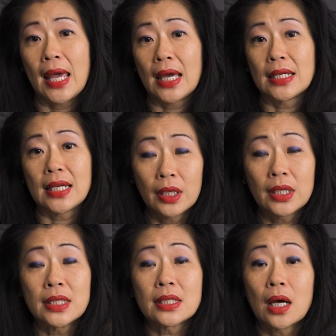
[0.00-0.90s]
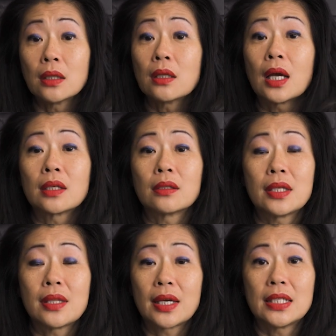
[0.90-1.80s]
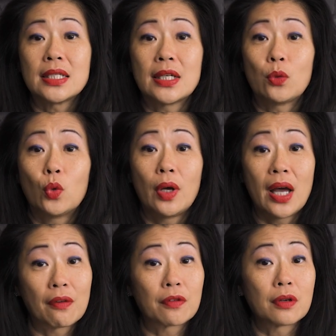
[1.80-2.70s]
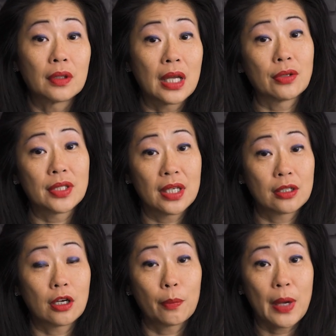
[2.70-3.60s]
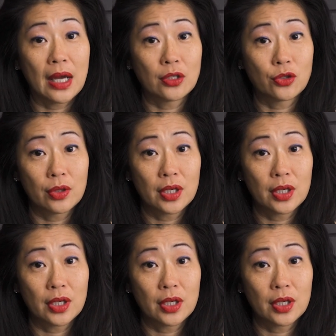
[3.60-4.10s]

And it is unlikely that India will ever allow TikTok back into the